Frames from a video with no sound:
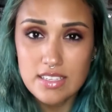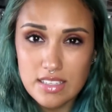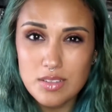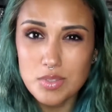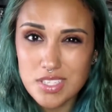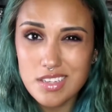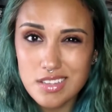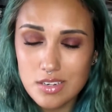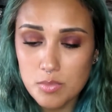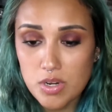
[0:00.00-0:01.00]
we'll talk a
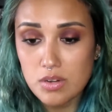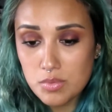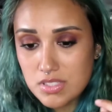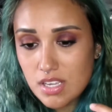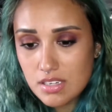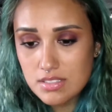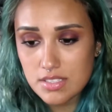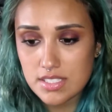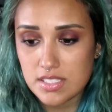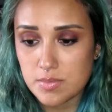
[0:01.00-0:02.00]
little more. And we'll talk
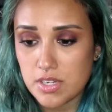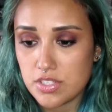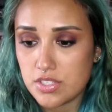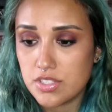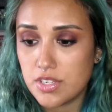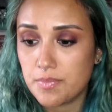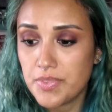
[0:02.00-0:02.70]
during the swatches too.